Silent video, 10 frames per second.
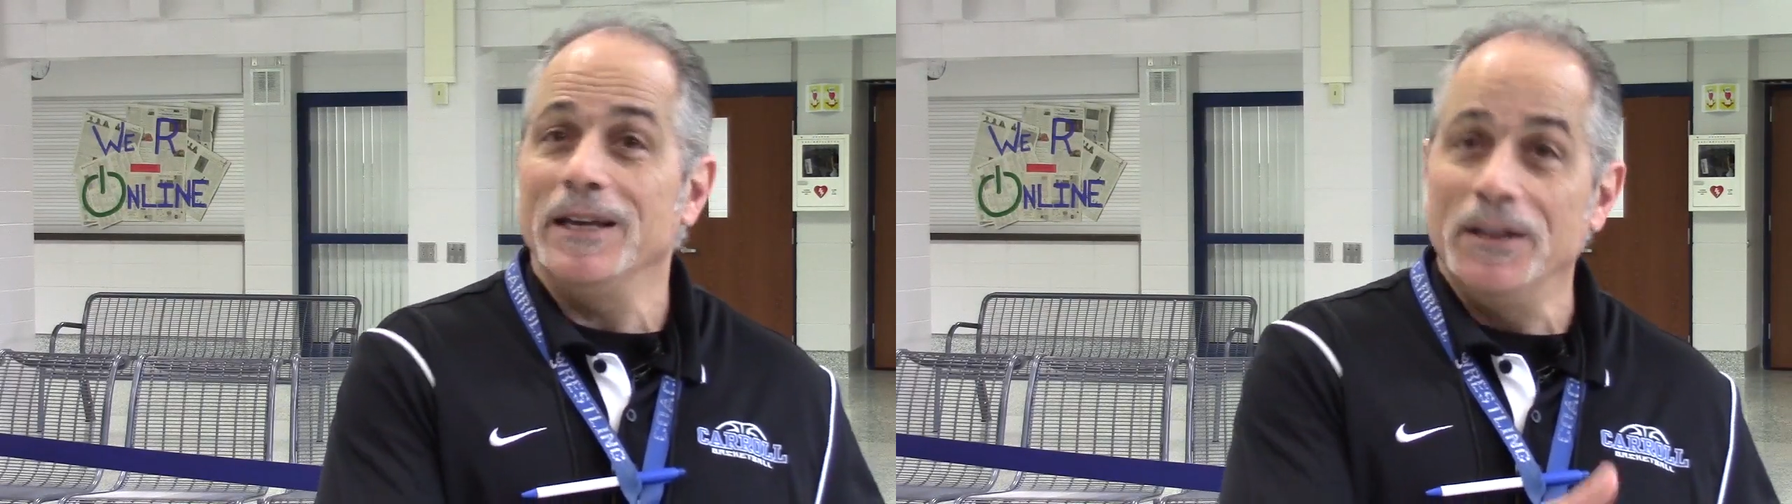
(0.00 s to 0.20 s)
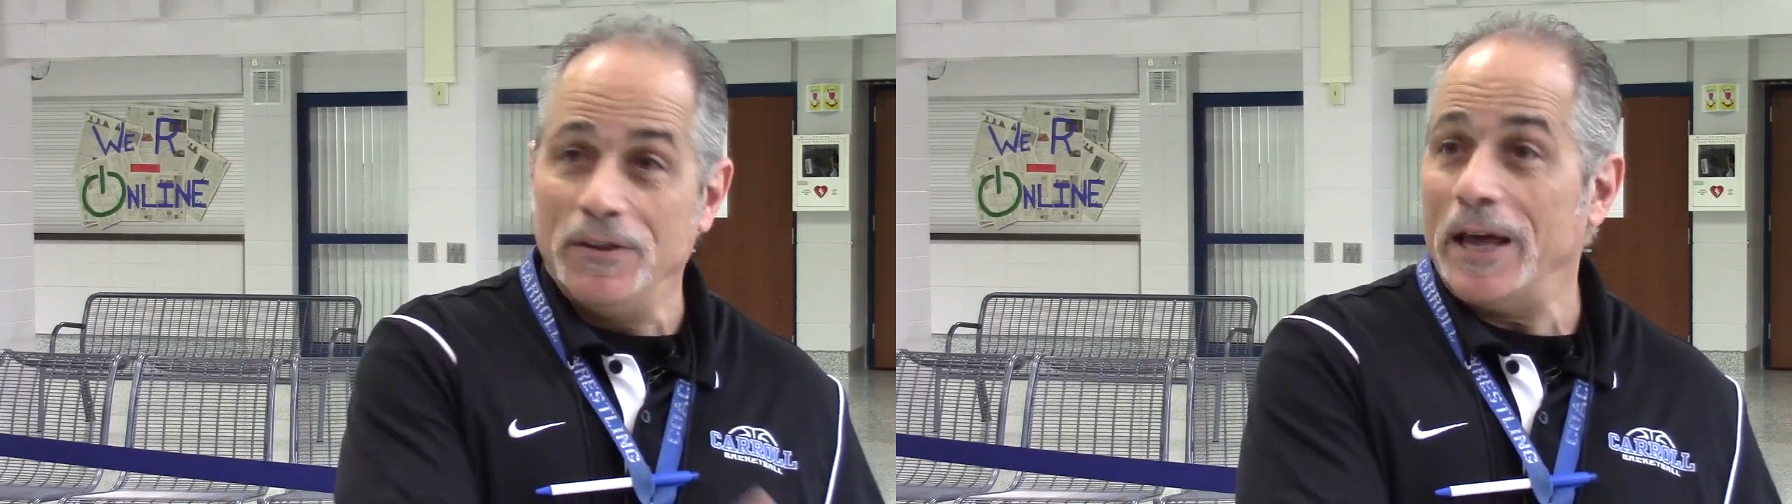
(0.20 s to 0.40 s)

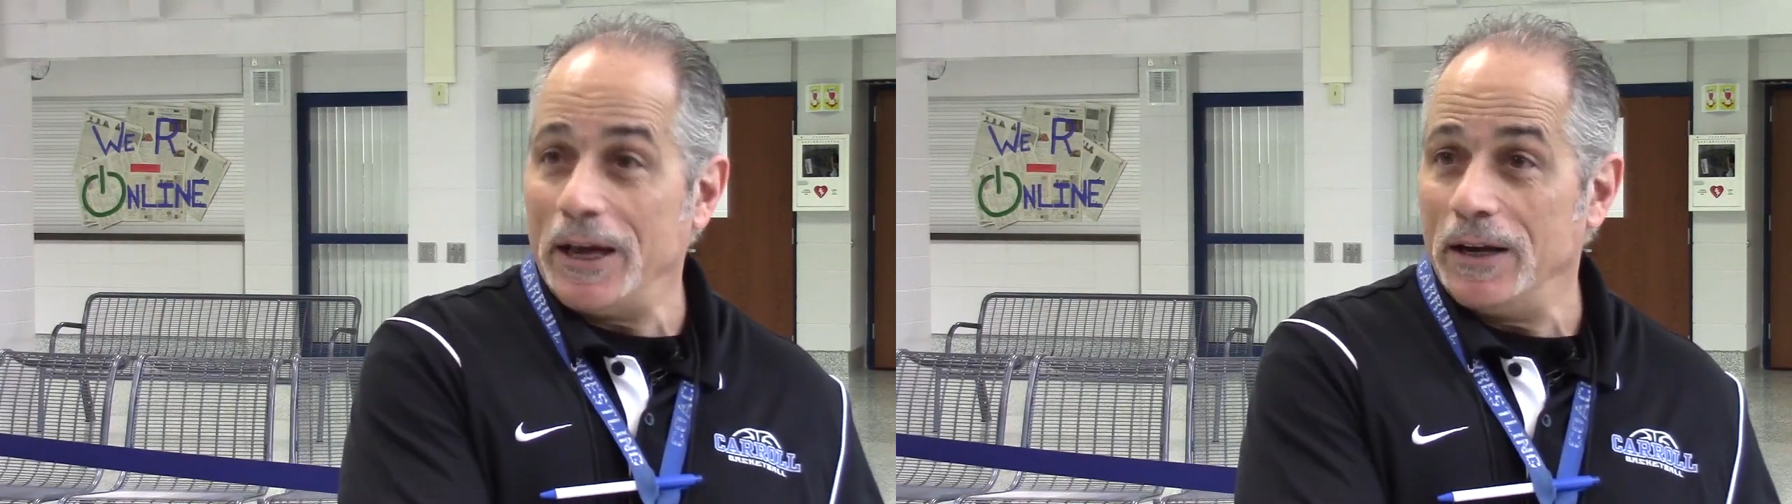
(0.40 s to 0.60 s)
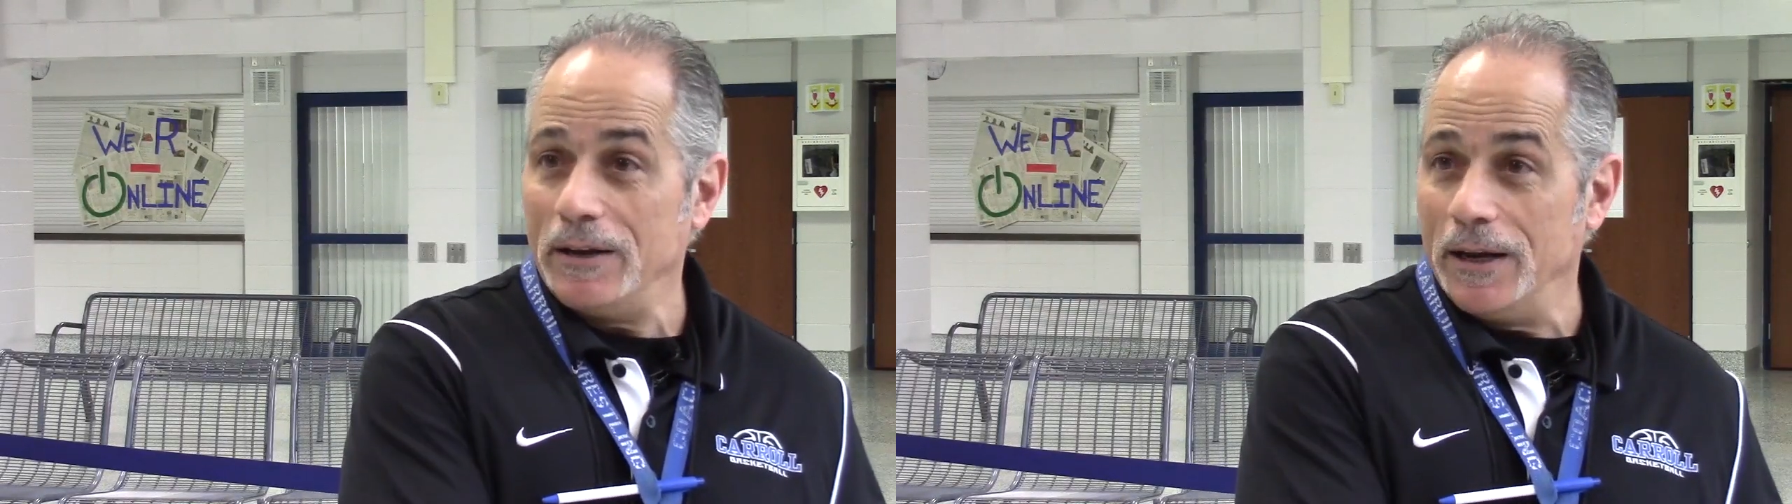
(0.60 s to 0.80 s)
in
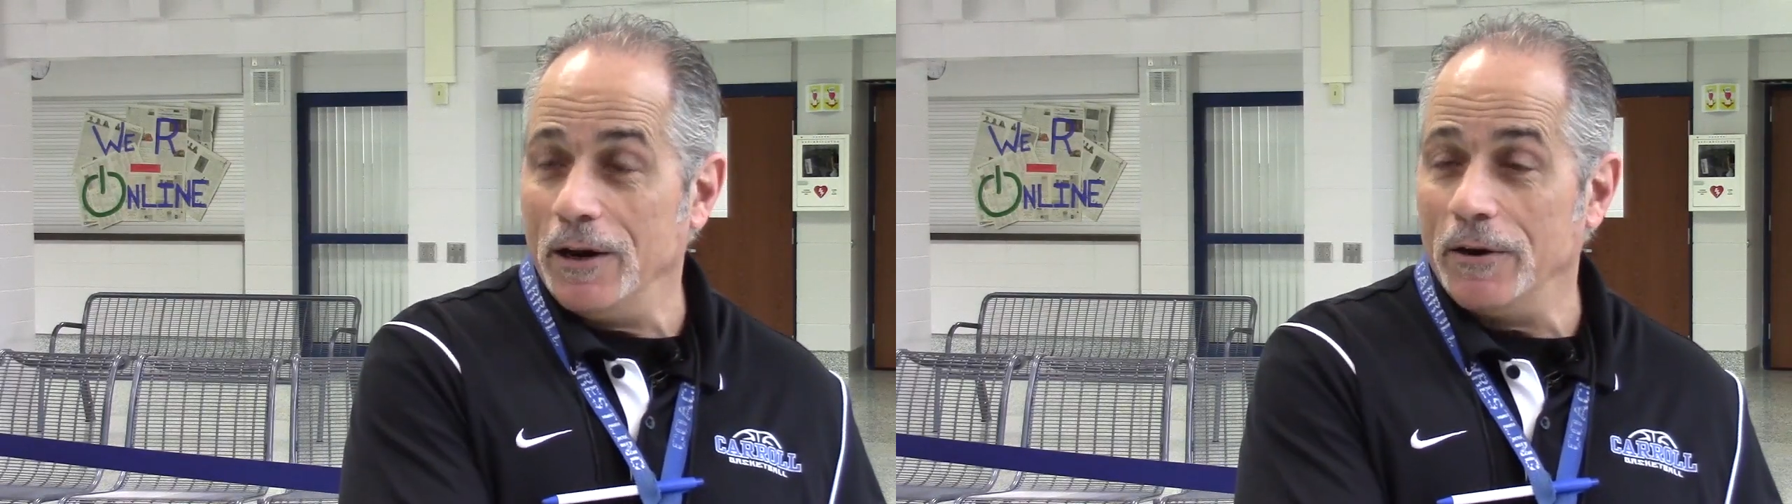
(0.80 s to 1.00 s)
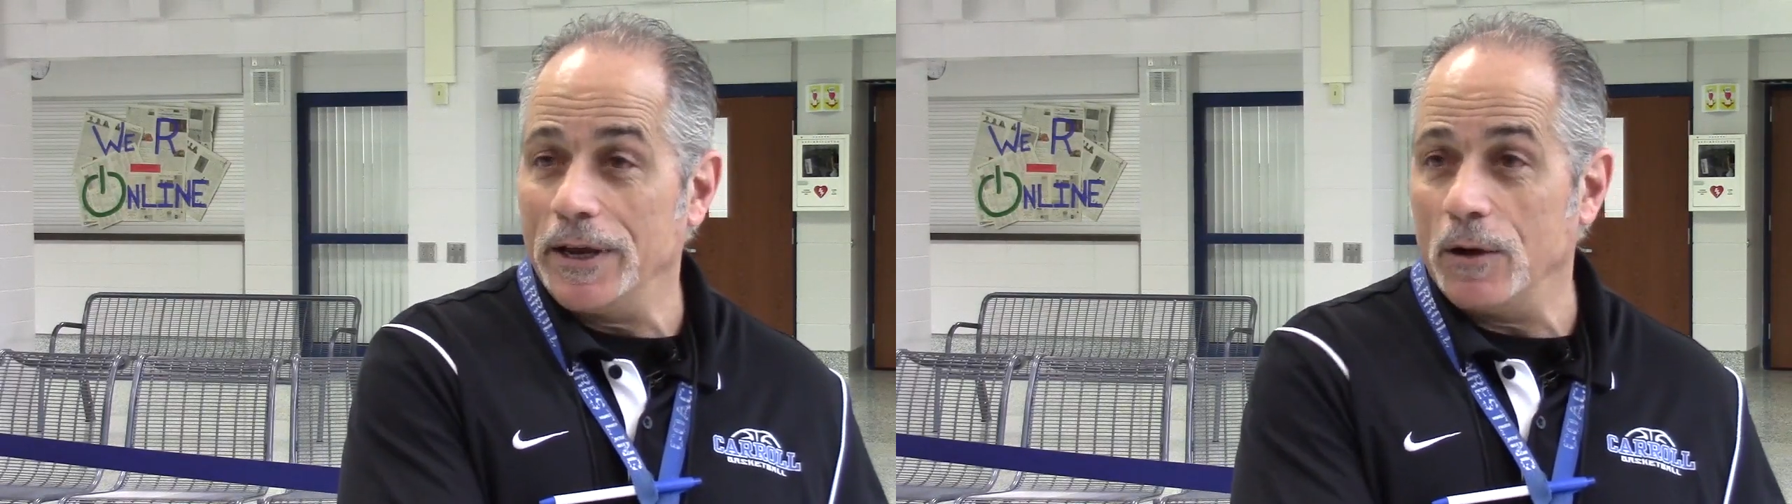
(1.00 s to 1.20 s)
that
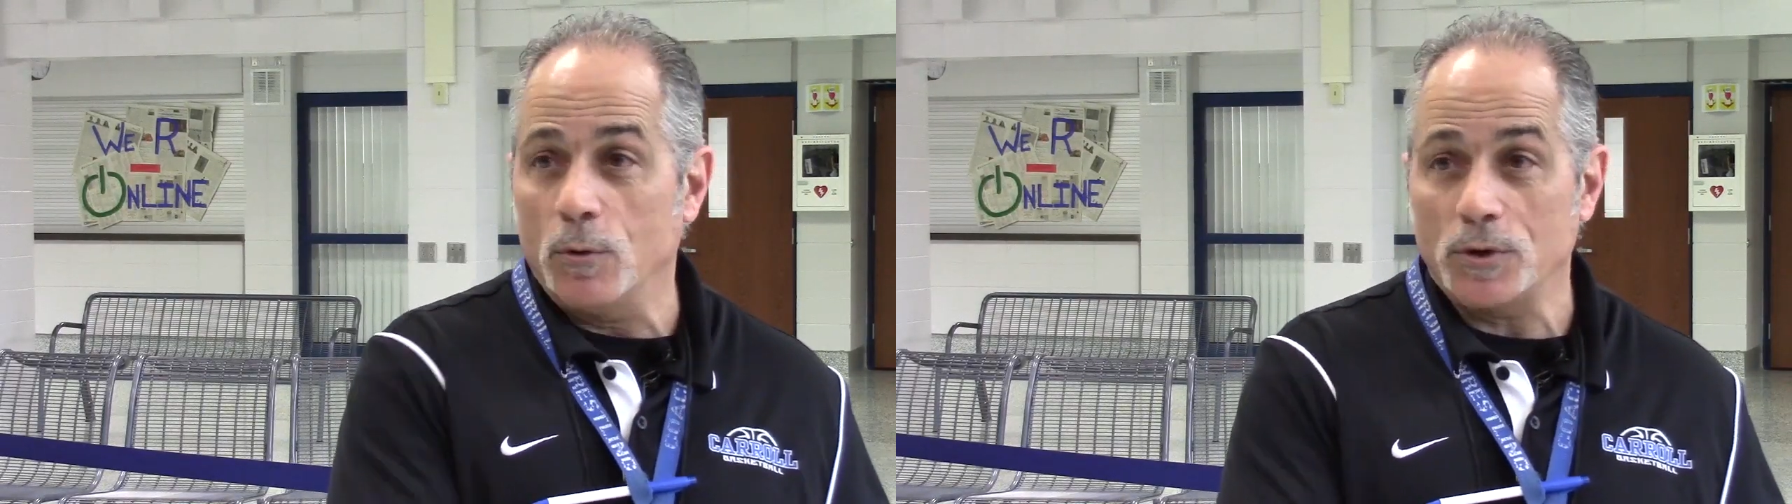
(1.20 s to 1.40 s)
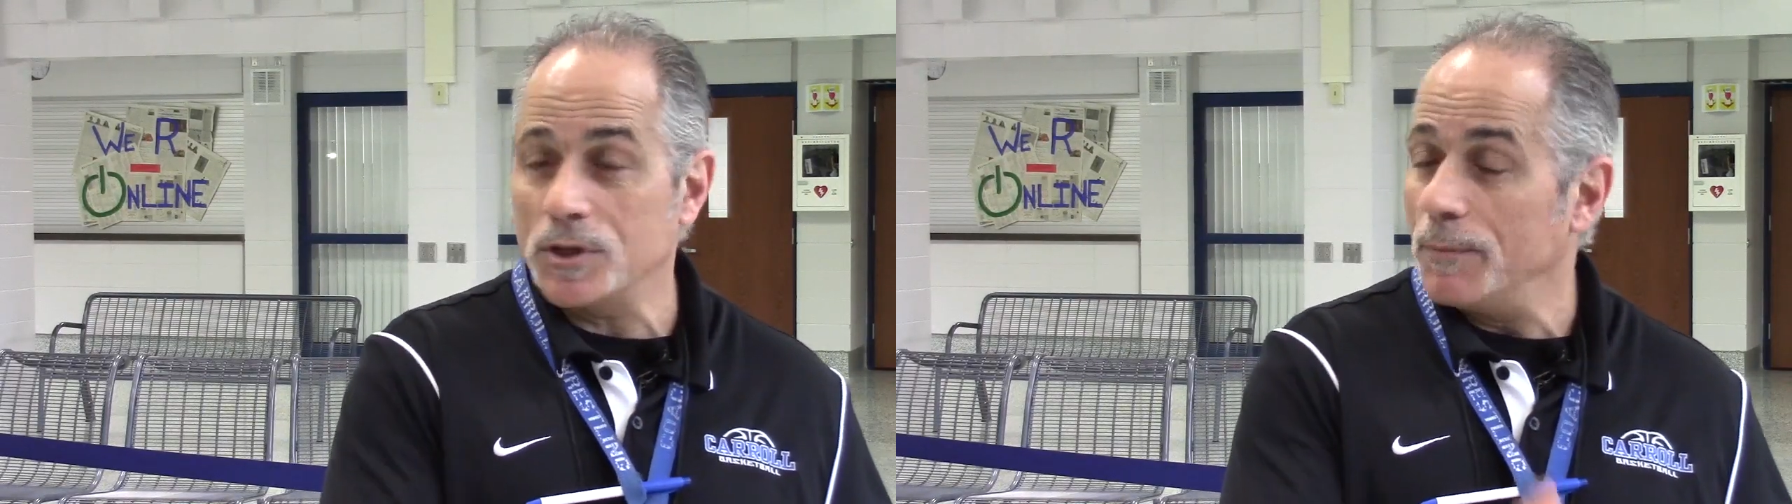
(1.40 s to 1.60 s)
area
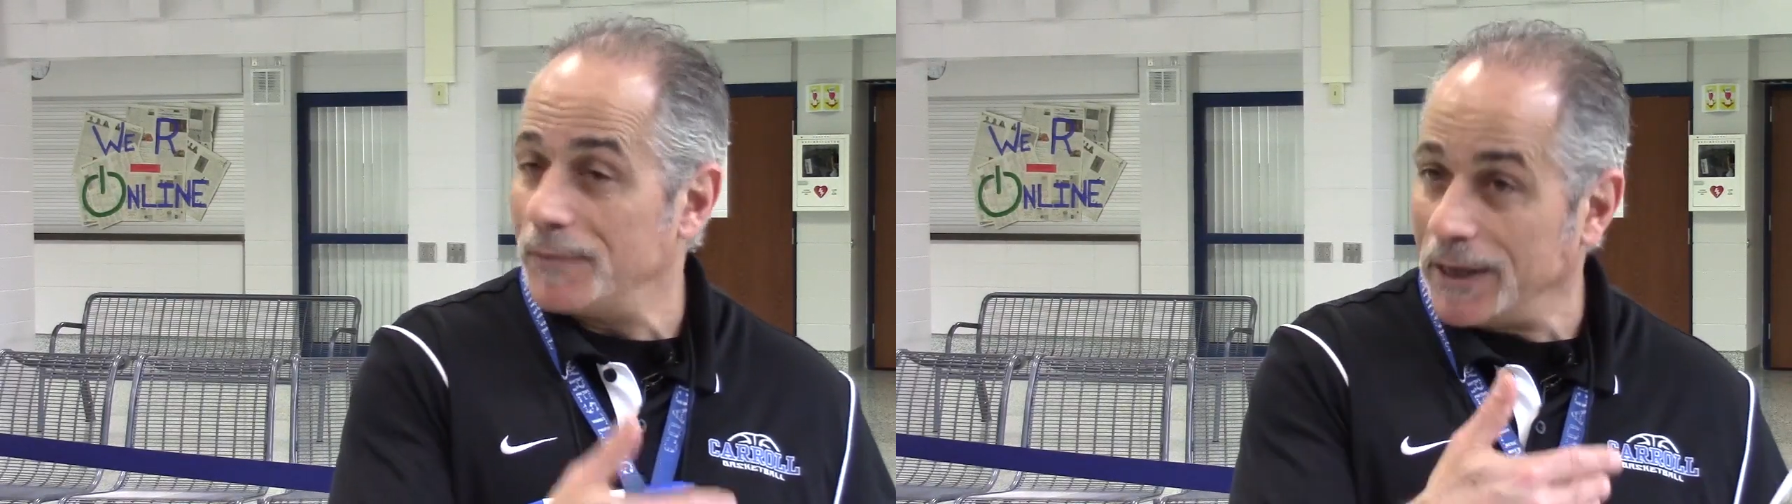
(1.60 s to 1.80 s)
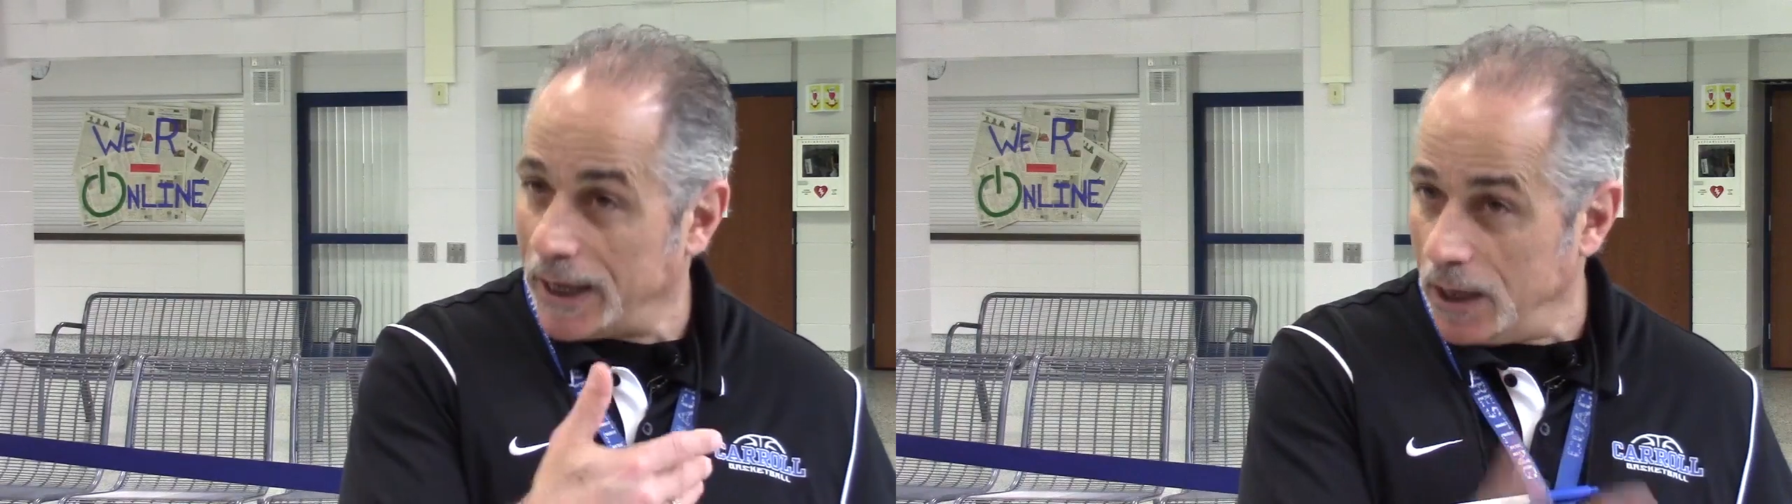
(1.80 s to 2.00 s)
or
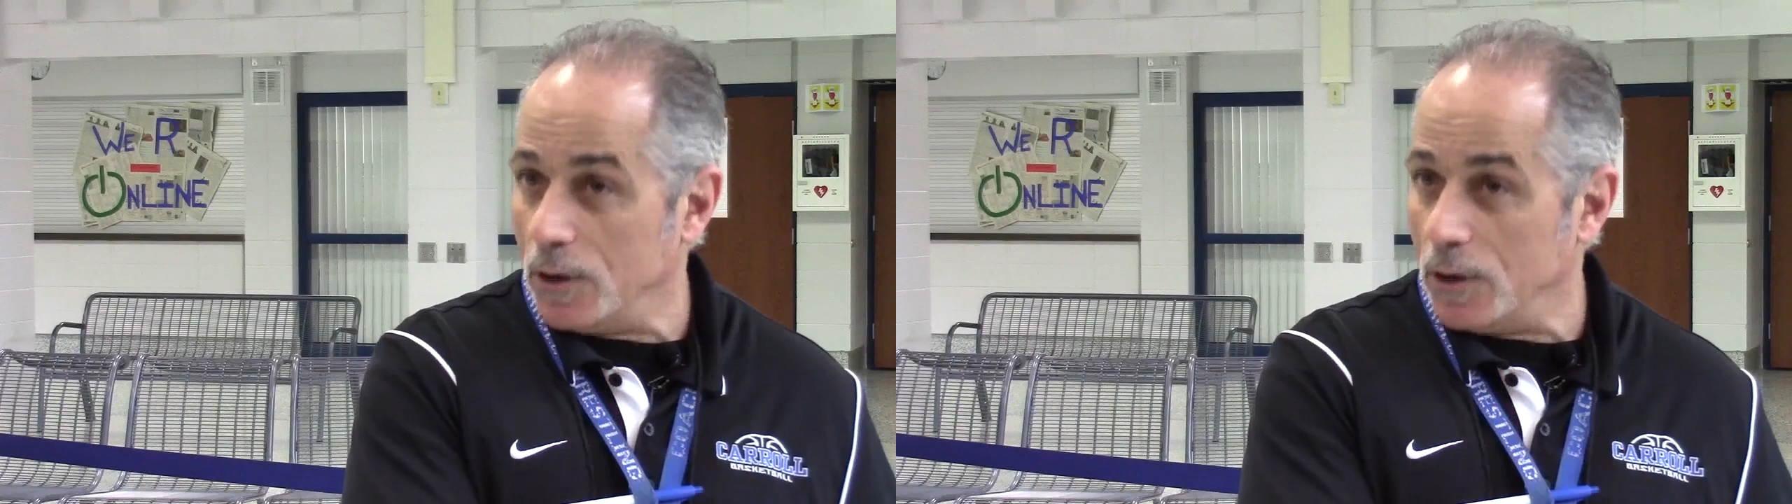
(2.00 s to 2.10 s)
something